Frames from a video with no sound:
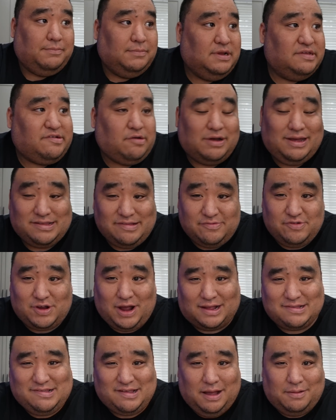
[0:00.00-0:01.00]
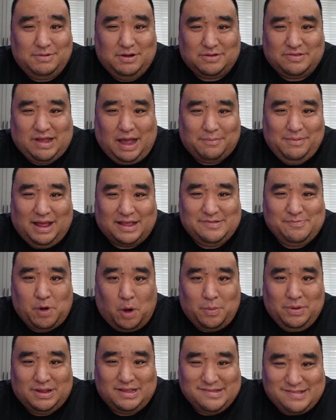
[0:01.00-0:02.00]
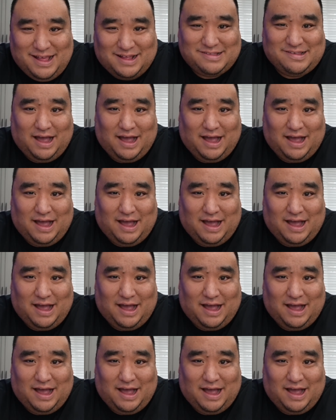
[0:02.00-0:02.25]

Let's go get some shots up. Little time lapse moment. It's that